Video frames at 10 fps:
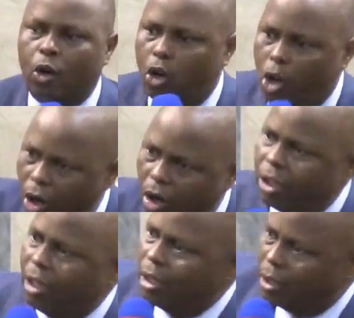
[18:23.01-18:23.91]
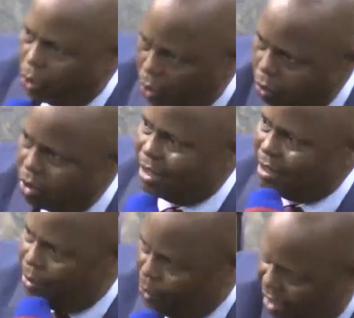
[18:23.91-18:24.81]
God
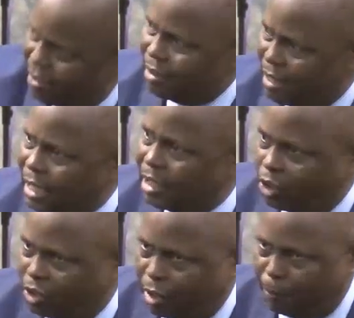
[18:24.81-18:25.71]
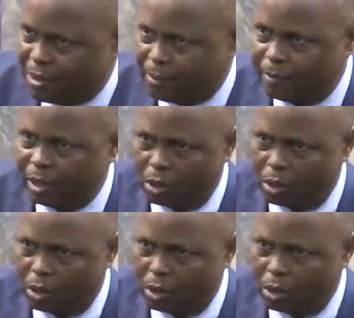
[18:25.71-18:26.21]
uses these relationships.